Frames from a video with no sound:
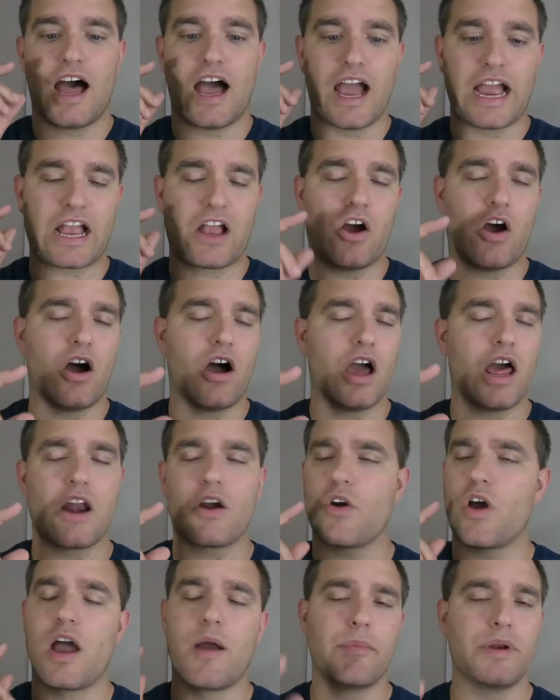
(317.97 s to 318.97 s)
I
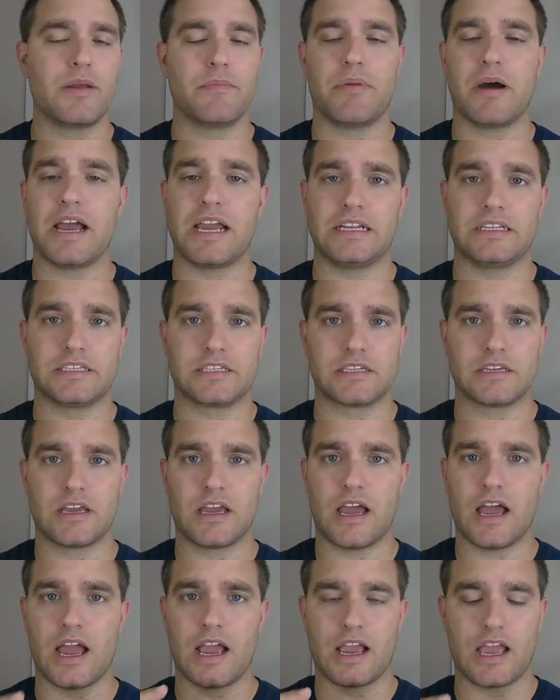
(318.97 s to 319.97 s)
don't know how many bites
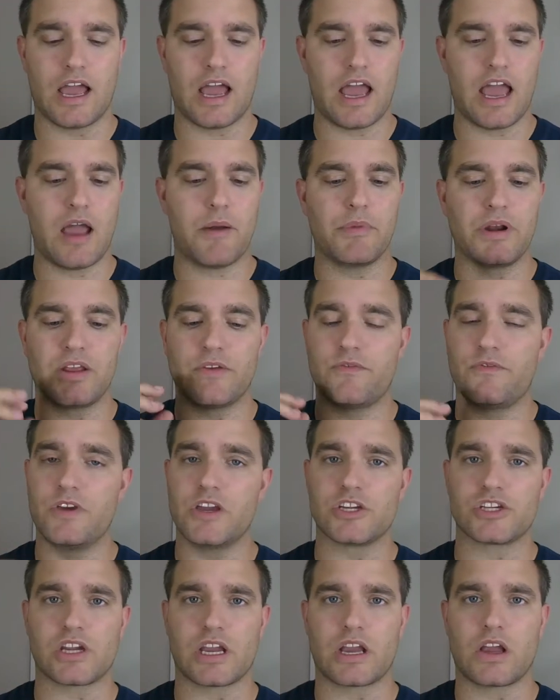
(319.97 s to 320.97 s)
I got, how many
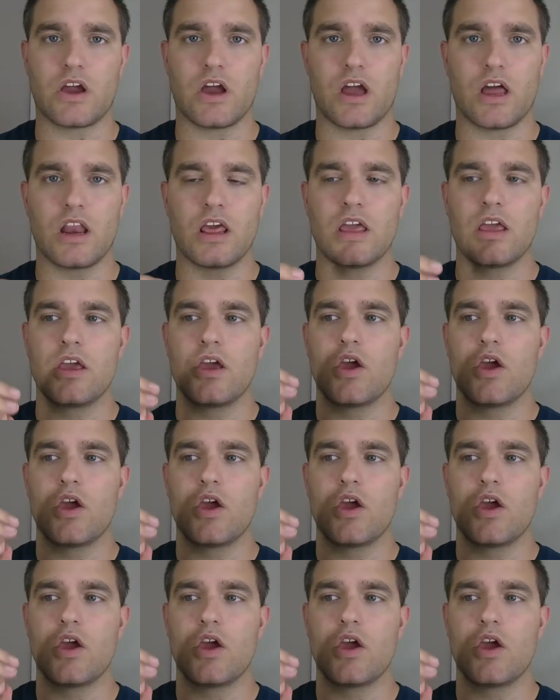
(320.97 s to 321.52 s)
fish I caught,